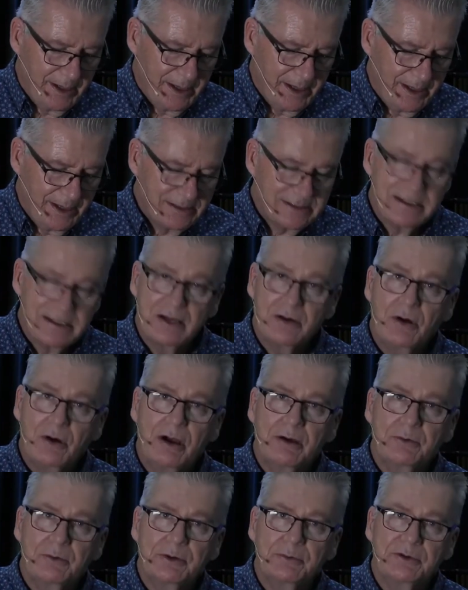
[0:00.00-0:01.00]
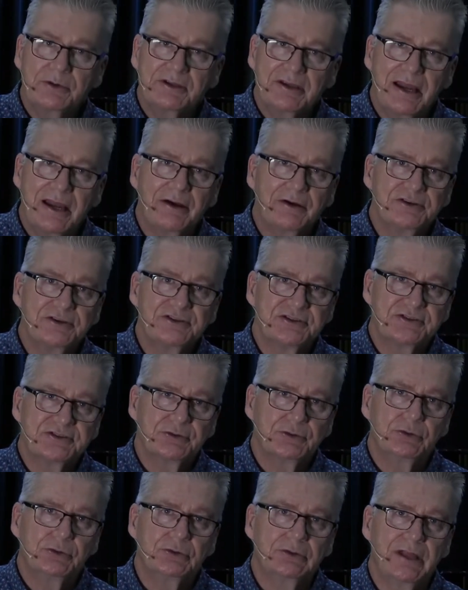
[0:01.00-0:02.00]
And so I want to encourage us
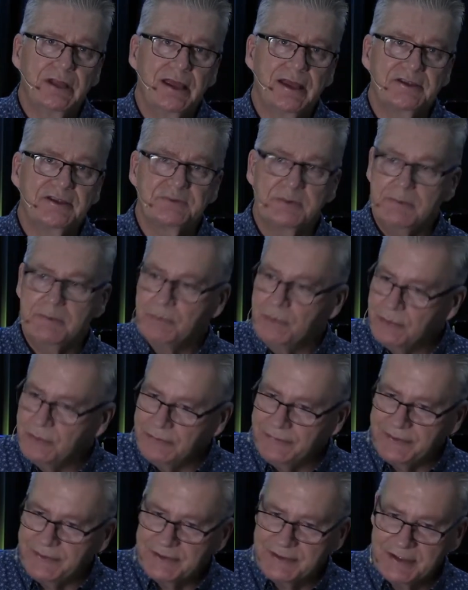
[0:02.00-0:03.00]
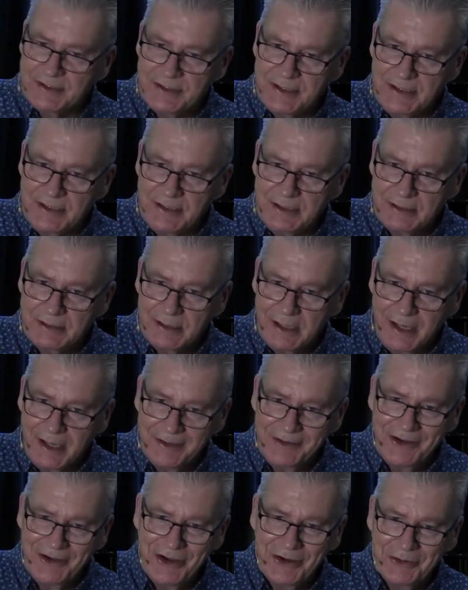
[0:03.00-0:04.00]
all as we move into the
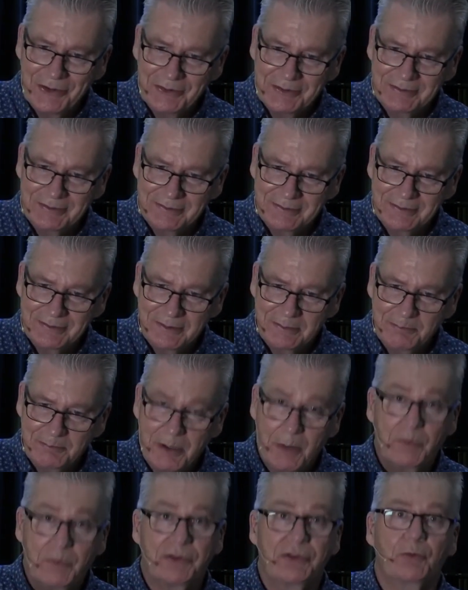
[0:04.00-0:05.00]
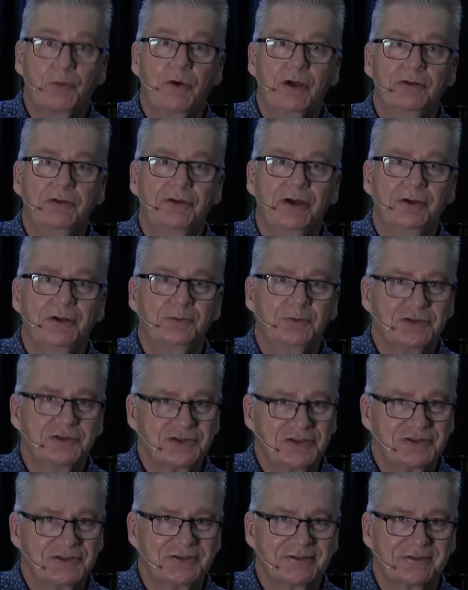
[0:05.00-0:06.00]
unknown, but with the well-known, which
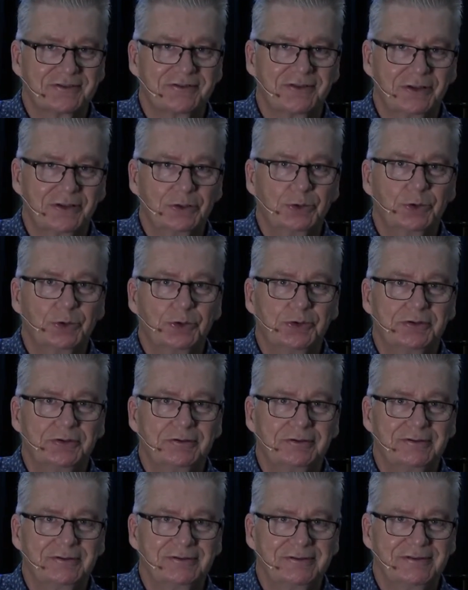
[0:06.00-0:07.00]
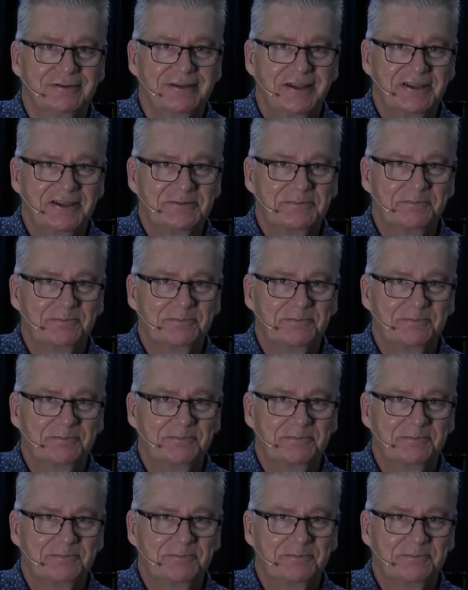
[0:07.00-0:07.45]
is the Lord, his